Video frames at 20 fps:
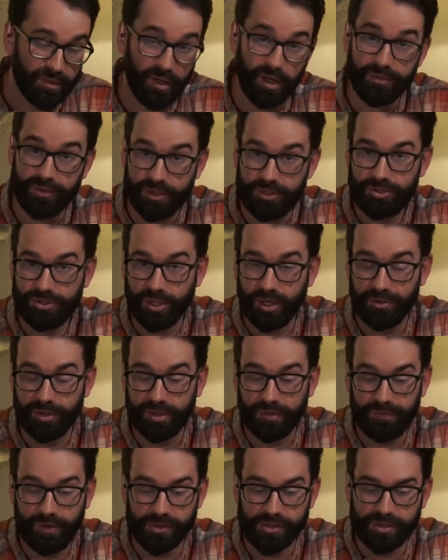on this show
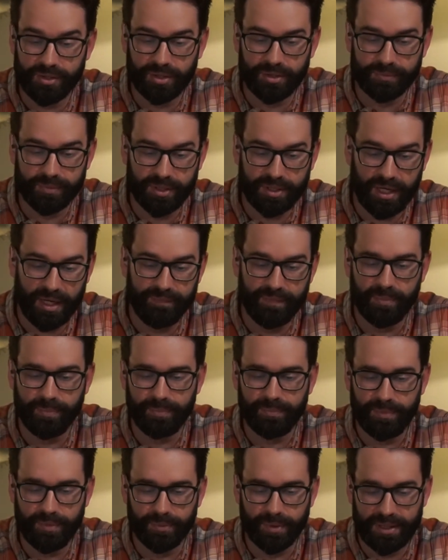that it feels a little redundant.